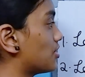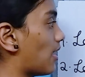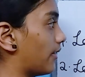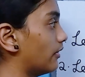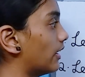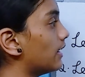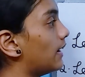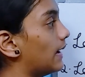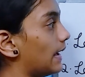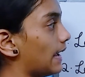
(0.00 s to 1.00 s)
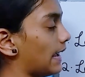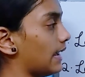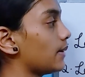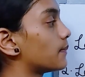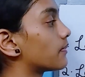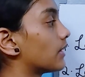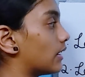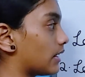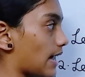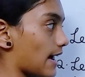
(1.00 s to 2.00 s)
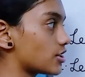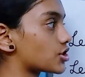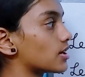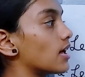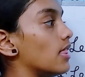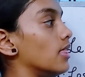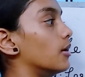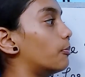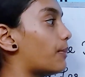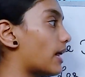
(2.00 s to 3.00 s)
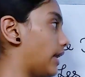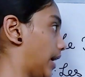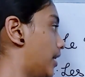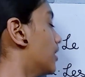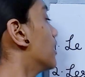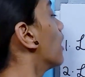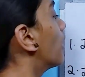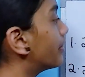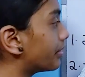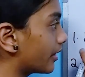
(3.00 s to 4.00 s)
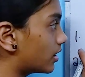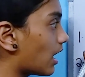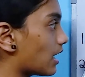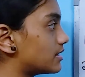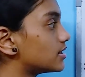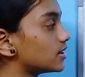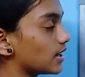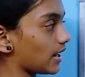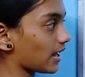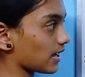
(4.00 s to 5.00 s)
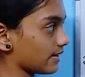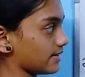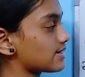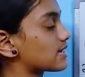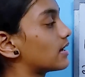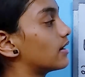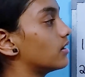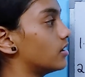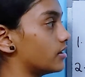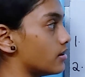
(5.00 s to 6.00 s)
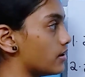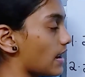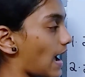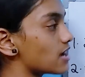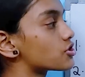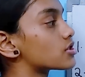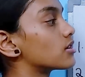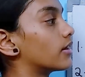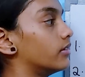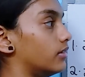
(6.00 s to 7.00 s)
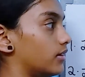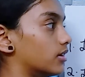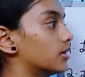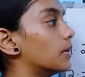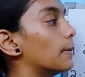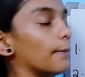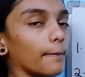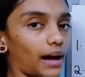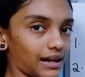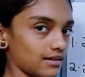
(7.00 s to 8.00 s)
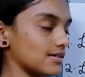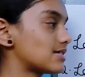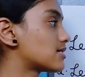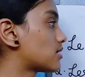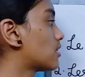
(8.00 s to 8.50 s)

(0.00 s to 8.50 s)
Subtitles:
jardin est dash le palais. The garden is dash the palace.